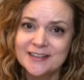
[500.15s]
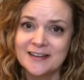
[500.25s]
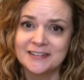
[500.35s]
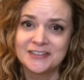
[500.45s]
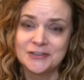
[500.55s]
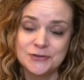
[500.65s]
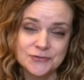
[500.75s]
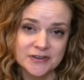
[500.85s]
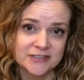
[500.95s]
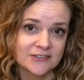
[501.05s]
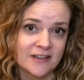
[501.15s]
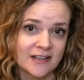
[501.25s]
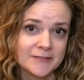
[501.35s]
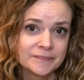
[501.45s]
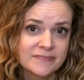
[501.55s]
got into the youth
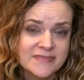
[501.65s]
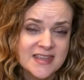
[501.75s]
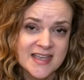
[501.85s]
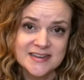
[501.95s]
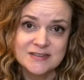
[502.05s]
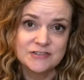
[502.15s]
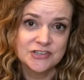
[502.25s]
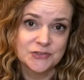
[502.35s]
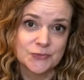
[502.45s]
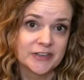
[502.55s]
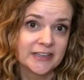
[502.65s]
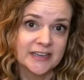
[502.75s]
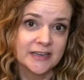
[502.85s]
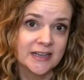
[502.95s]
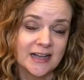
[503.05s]
orchestra, and it just
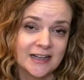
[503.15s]
really